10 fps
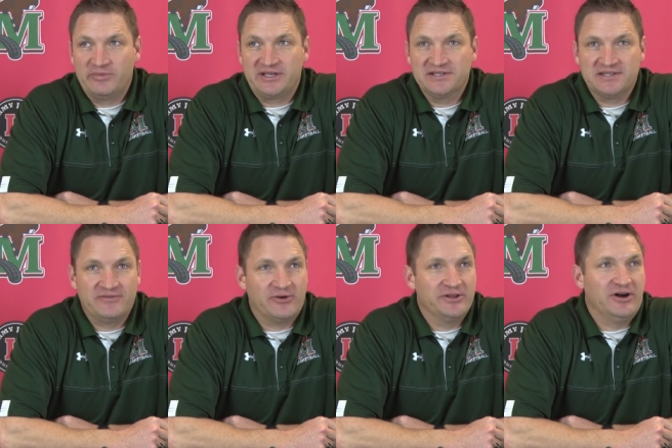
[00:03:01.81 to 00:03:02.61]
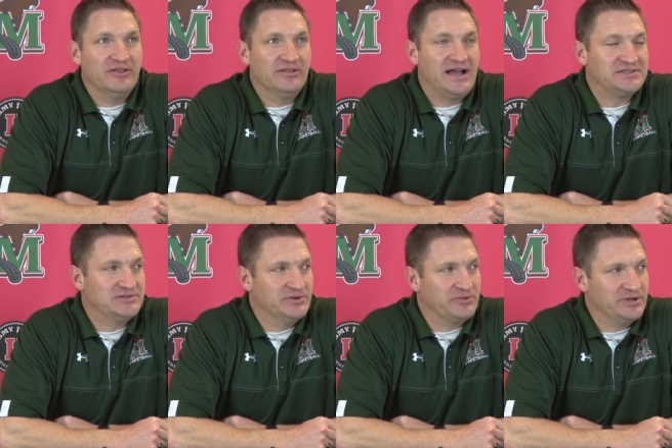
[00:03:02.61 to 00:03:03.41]
because they've heard it all the last
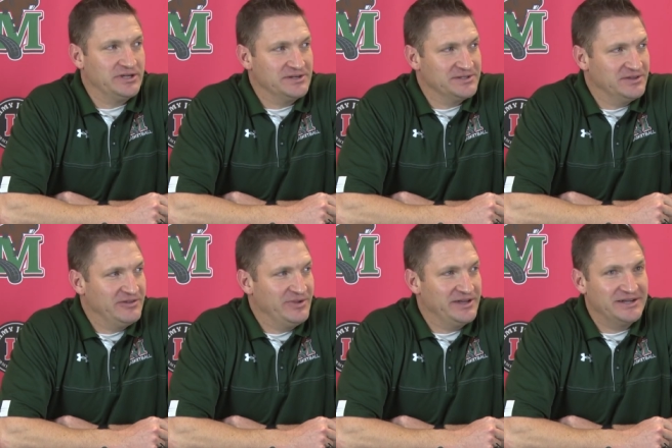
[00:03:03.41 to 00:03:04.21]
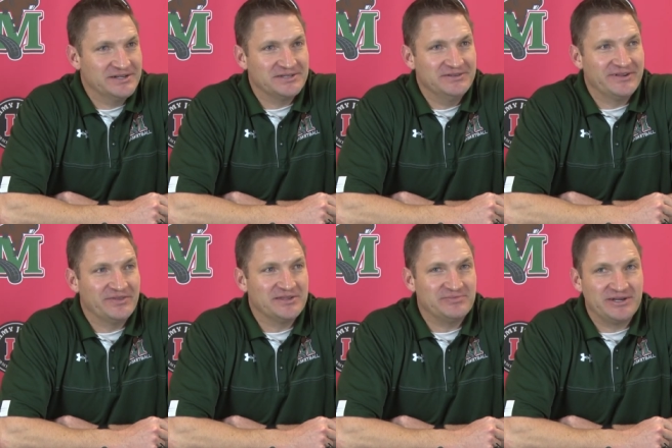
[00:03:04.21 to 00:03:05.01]
two or three years that they've been here. So you've
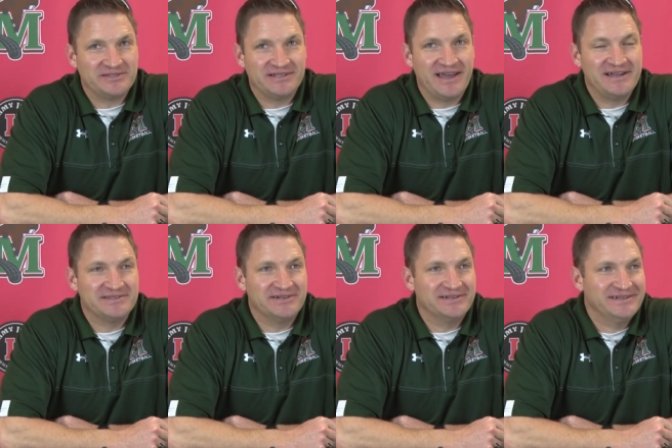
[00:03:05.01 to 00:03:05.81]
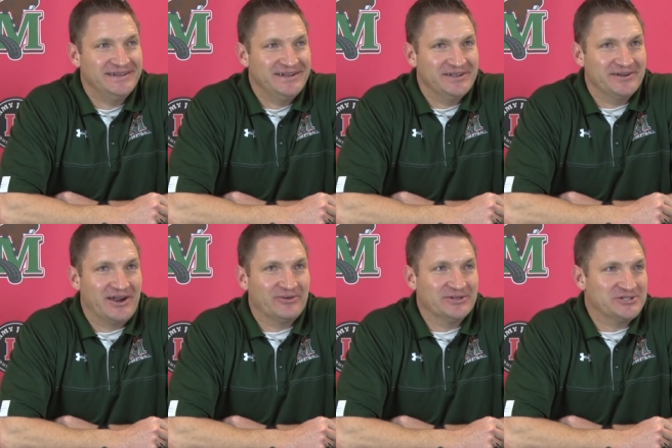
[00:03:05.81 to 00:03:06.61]
got this mix of guys that are you're
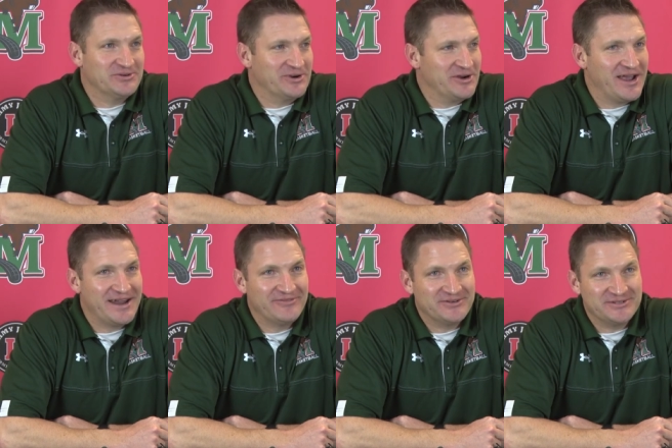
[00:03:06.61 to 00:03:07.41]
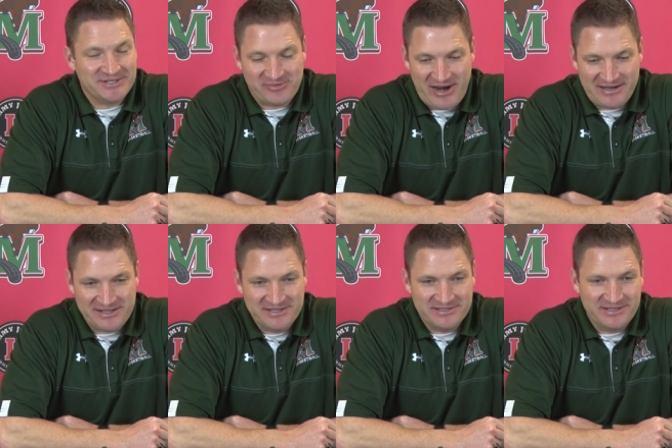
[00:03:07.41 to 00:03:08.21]
not really sure where you're at after six
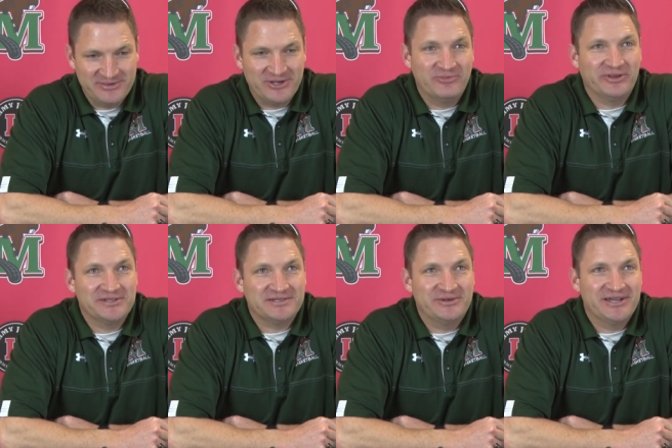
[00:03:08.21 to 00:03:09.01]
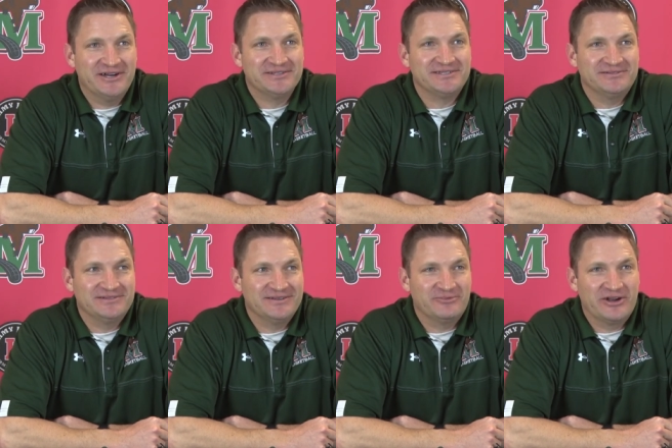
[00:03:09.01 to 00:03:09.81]
practices, and then we go play somebody else and
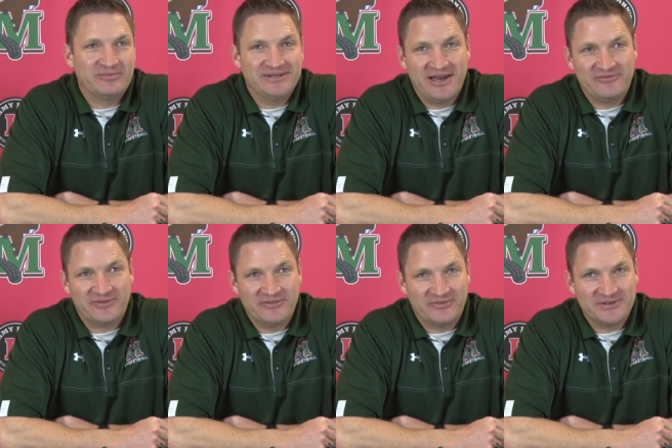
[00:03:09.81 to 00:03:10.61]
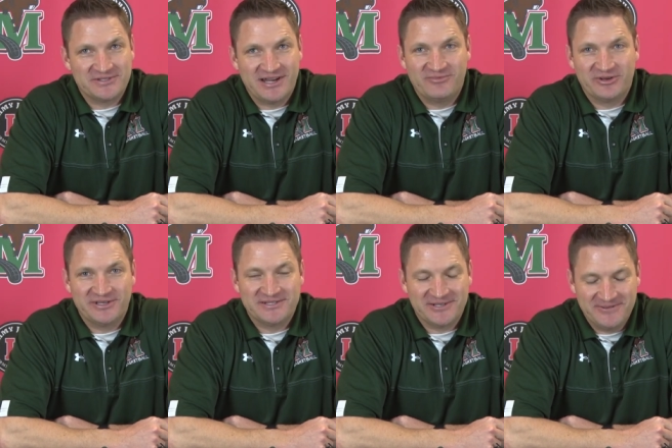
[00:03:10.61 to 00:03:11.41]
run up and down for the first time,
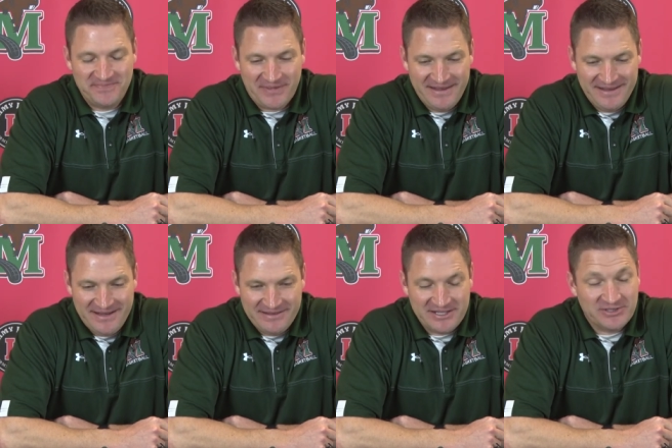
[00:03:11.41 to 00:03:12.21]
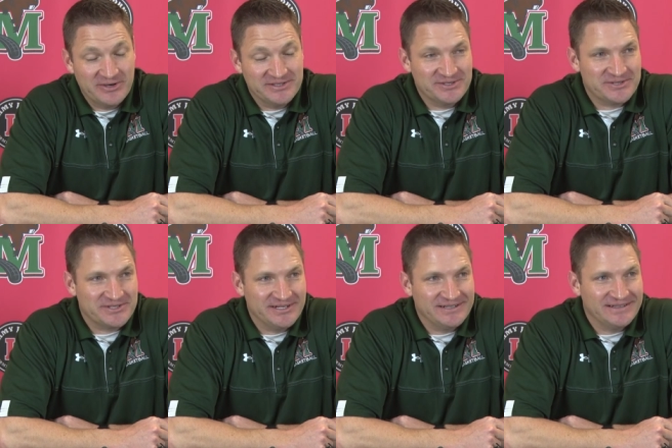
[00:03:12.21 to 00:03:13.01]
really. So that's always
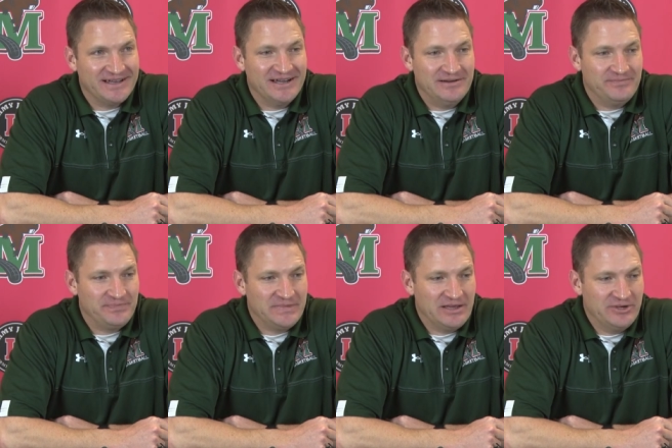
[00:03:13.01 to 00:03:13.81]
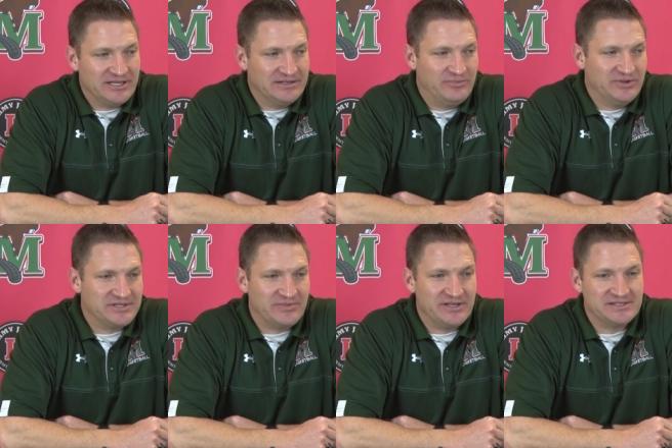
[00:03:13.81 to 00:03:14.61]
interesting. Um, then we can put
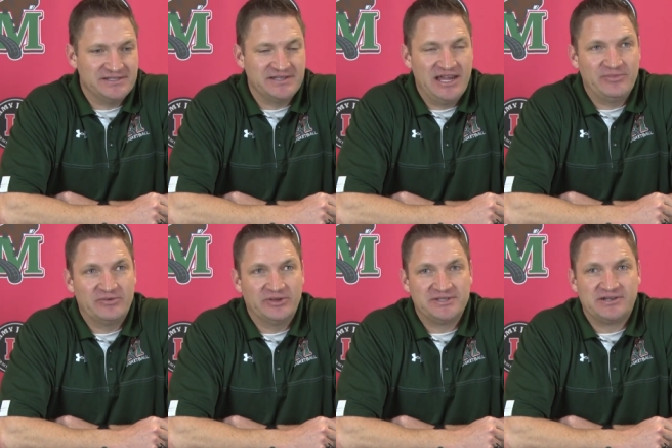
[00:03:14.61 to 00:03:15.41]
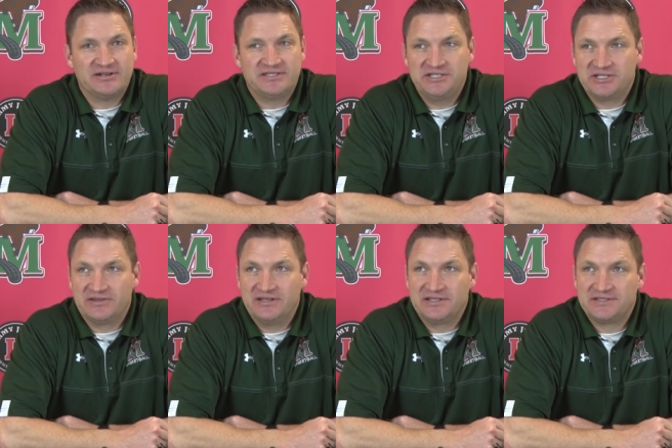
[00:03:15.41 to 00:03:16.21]
some things on tape and really start teaching
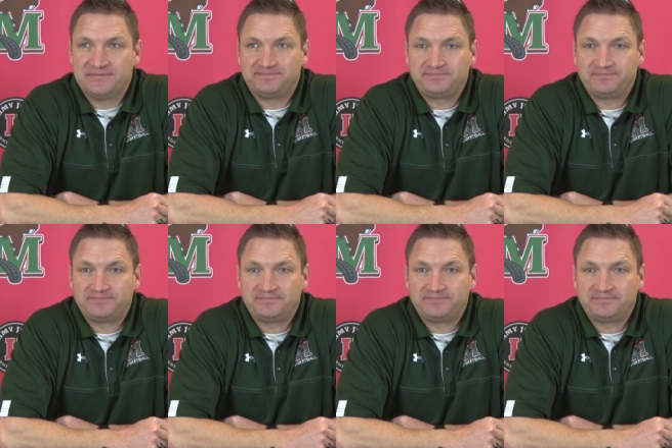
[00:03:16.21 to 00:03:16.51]
things.